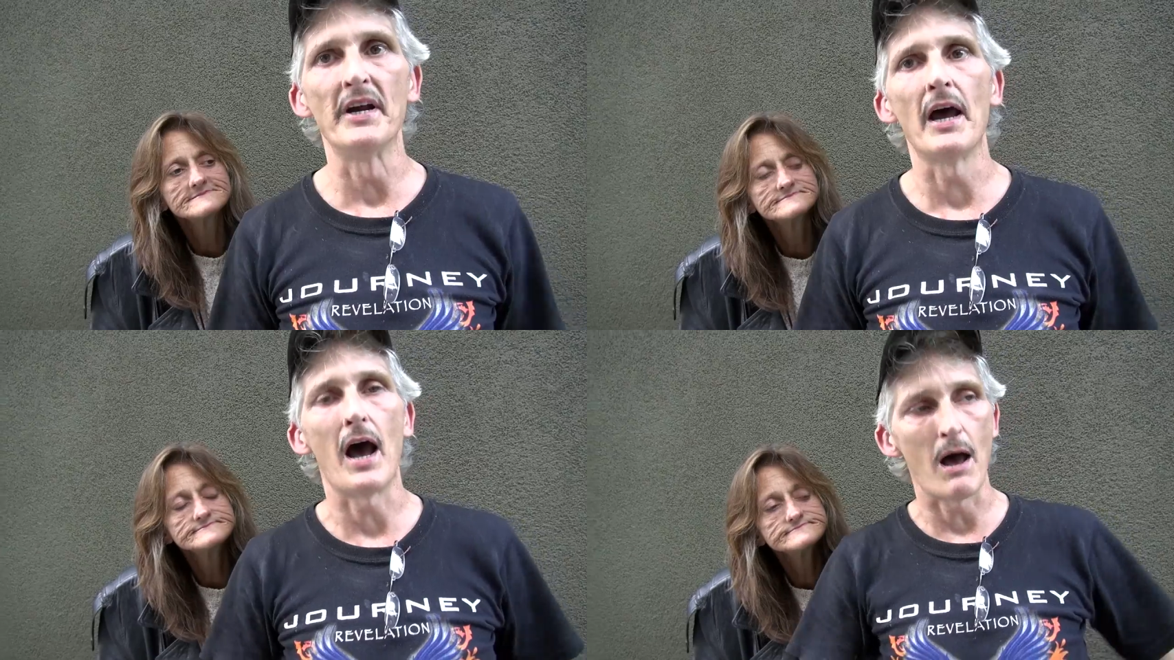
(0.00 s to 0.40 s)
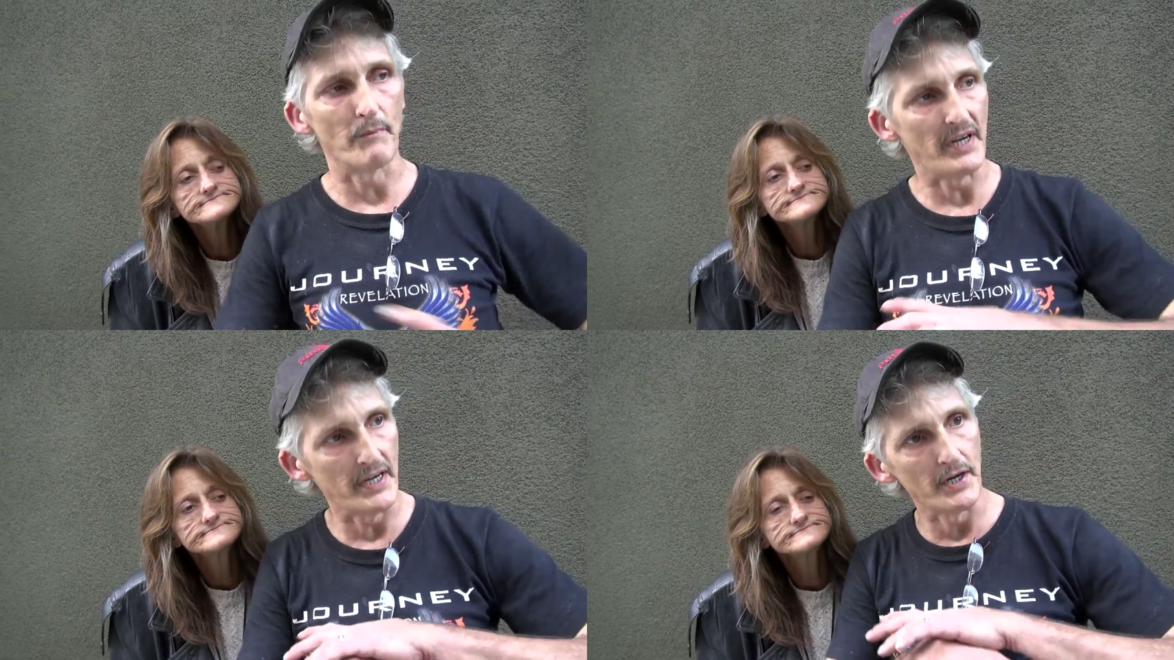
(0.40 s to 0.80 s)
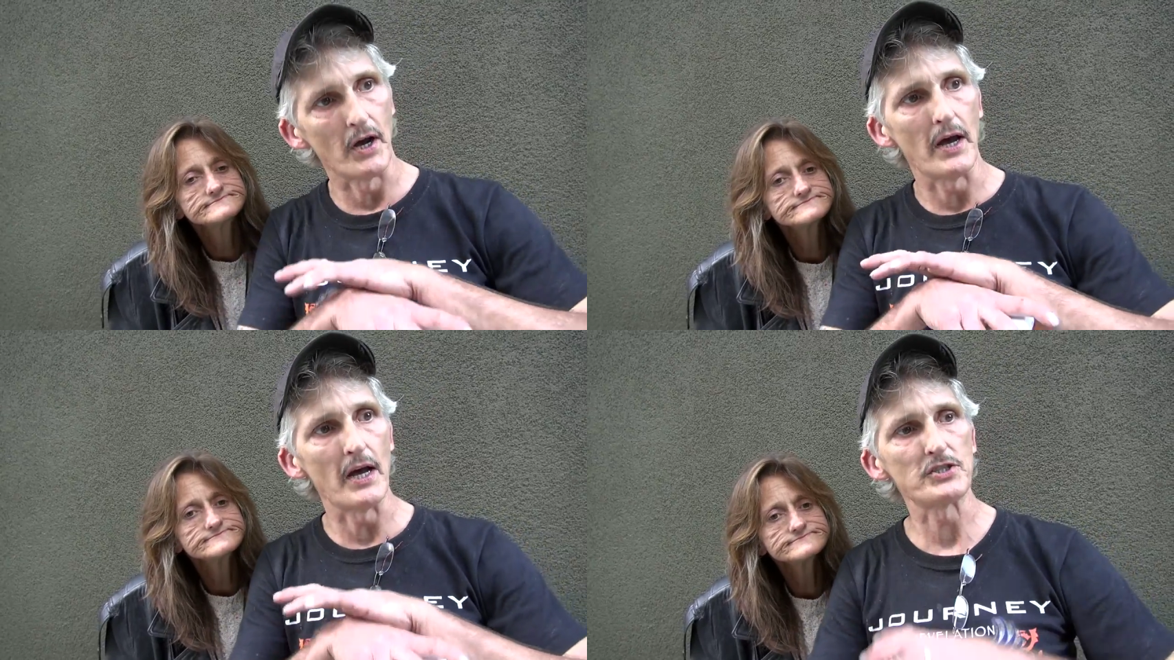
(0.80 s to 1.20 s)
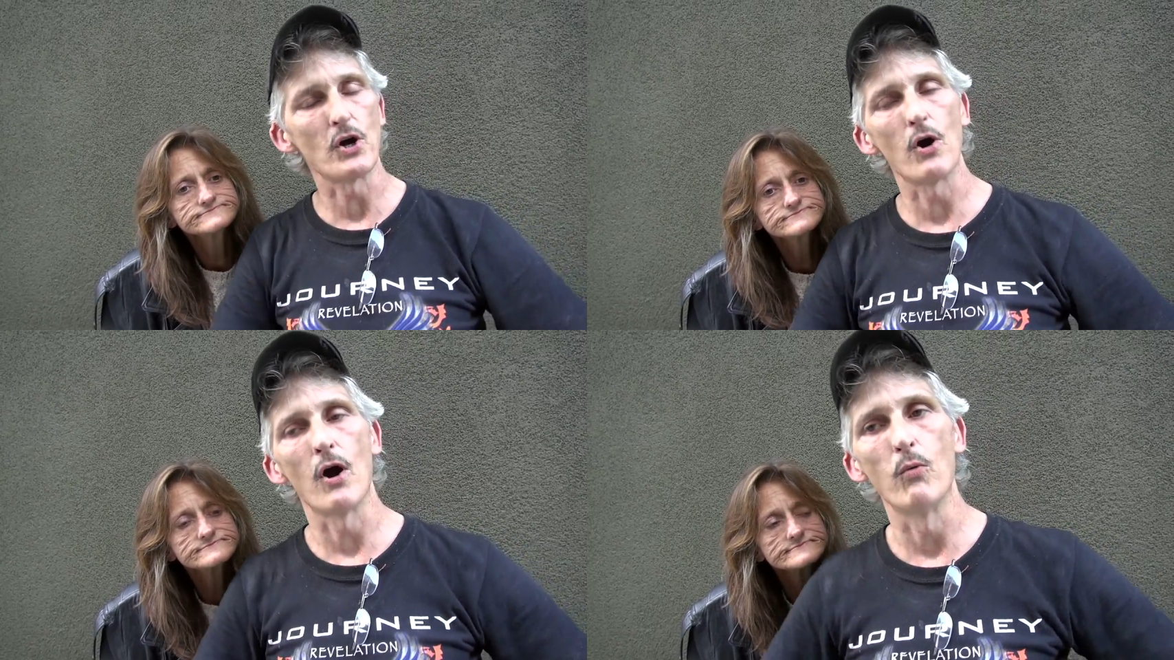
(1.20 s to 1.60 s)
Speaker 1: I'm in, a, I'm in a
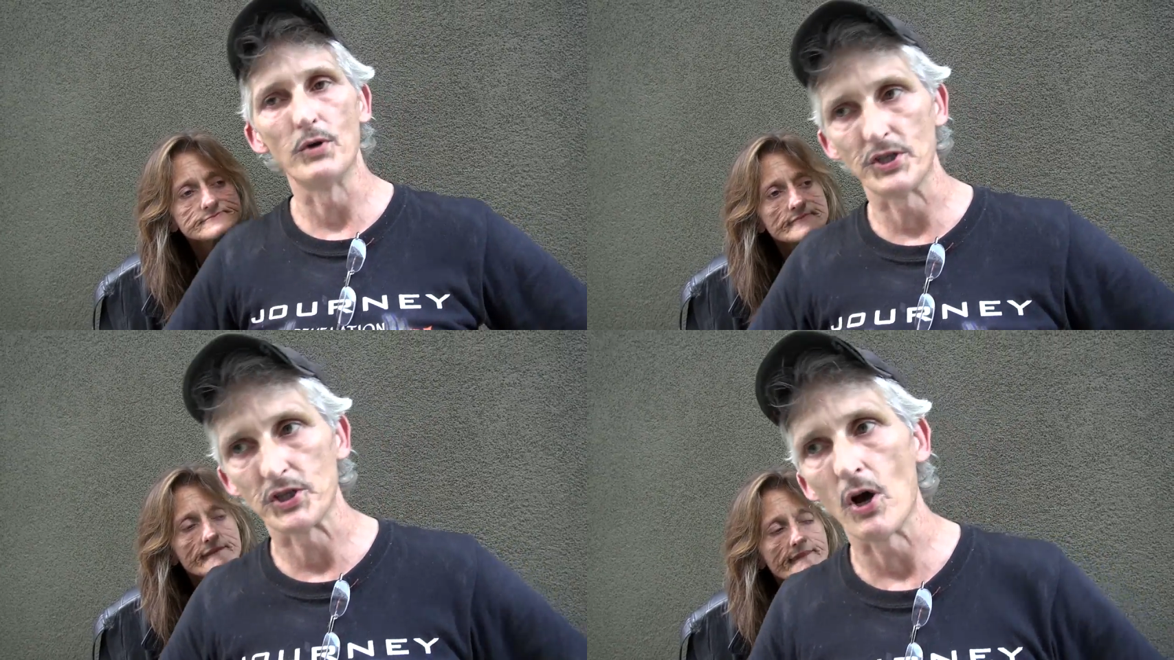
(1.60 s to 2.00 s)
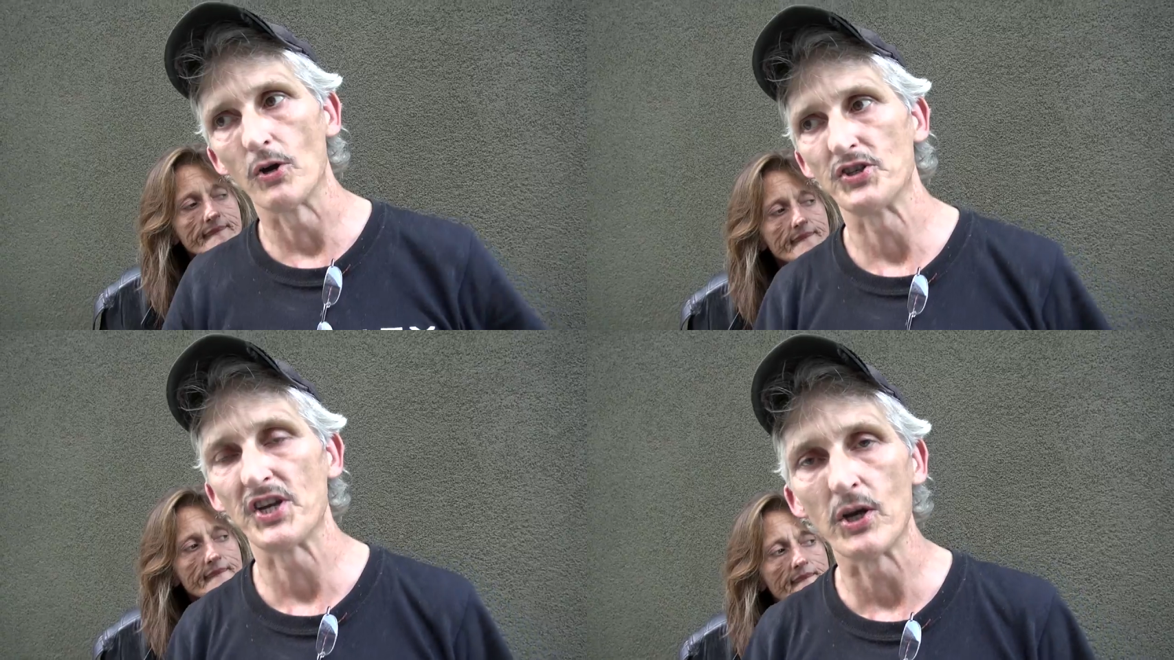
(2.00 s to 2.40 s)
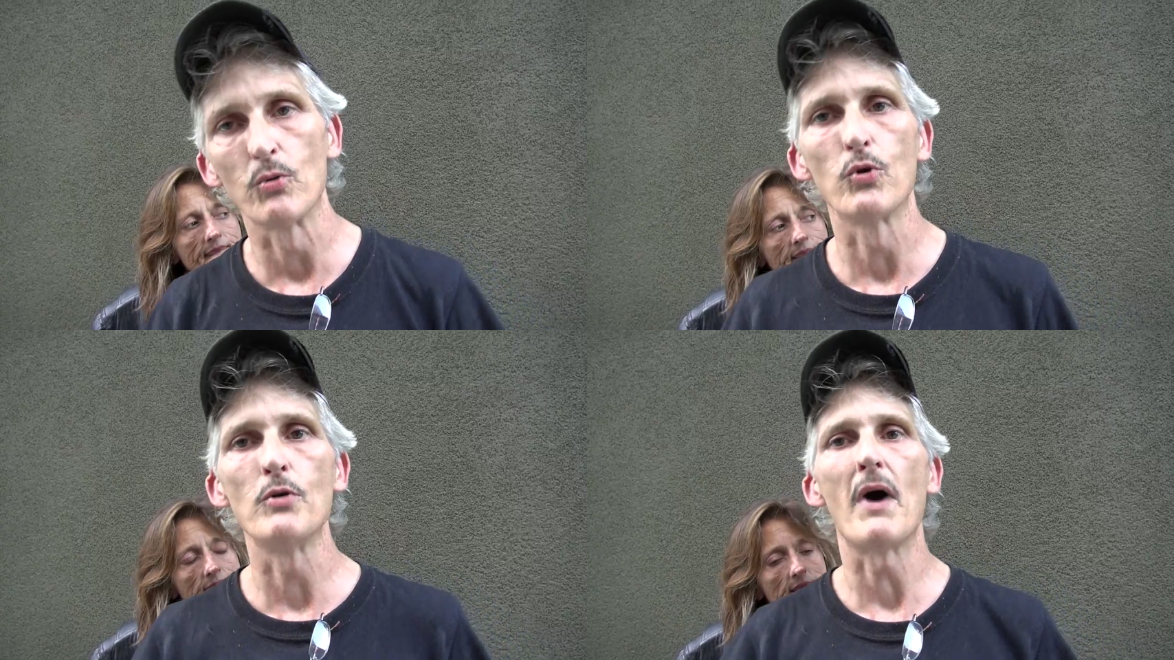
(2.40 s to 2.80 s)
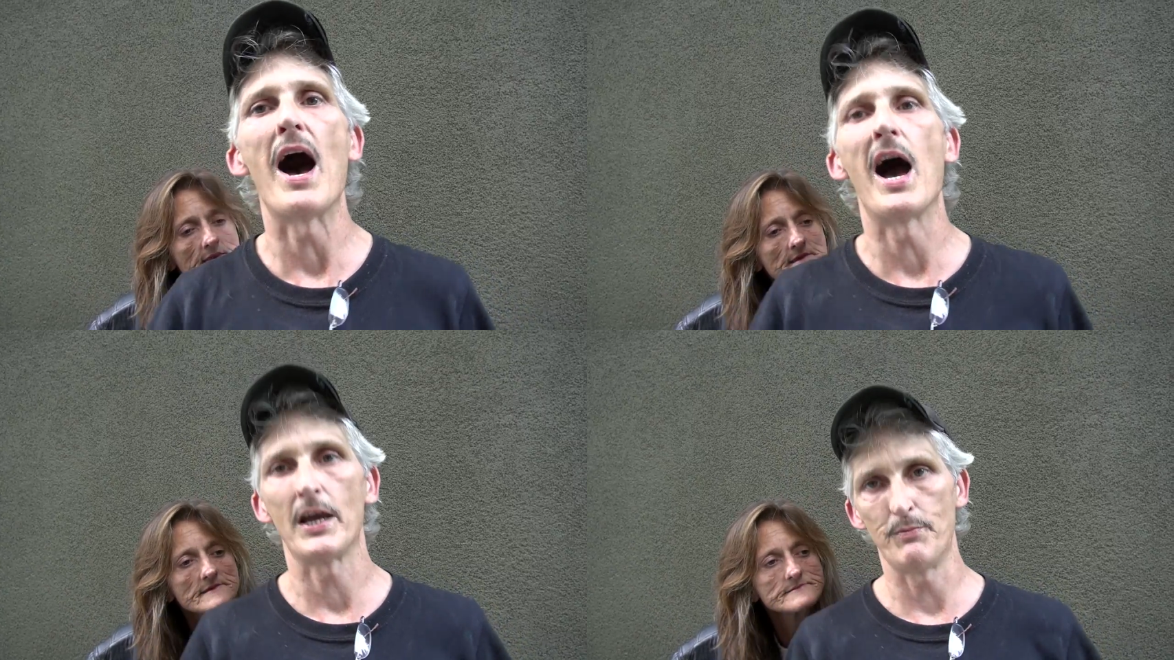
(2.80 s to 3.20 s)
SRO, which is called single room
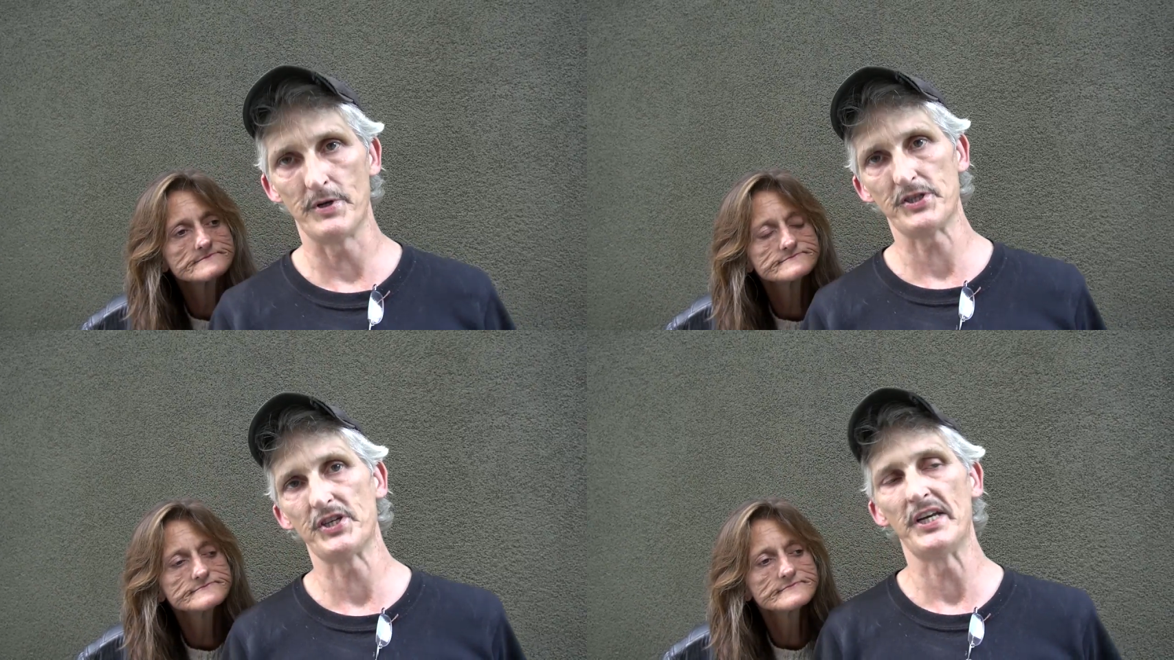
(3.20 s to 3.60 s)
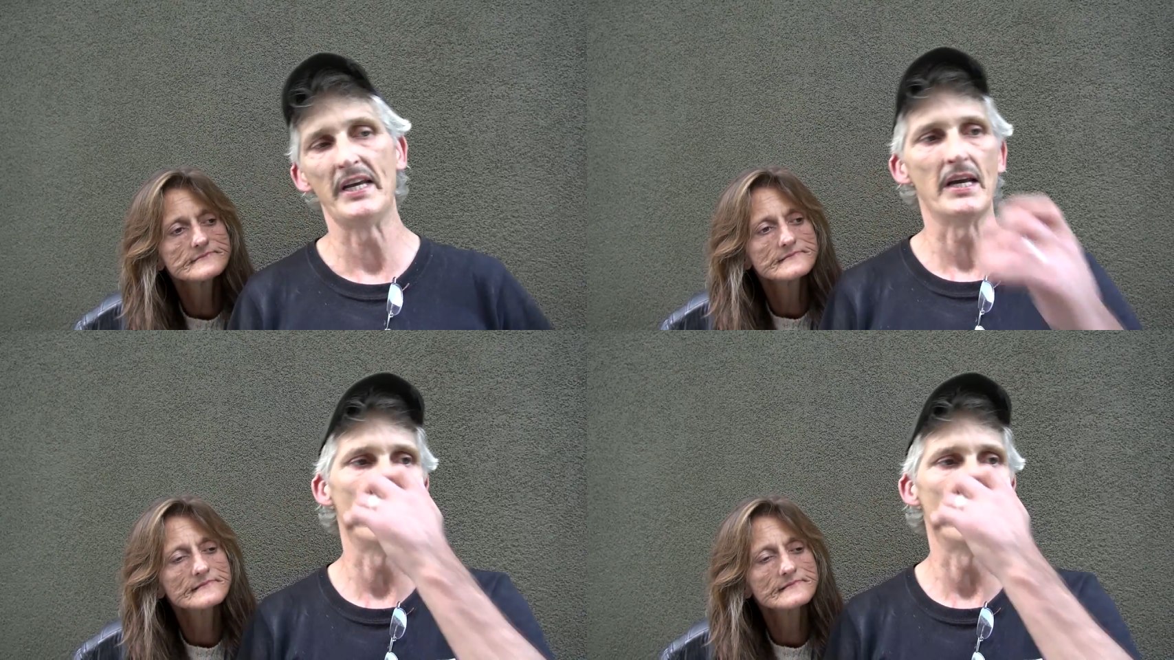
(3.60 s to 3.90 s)
occupancy.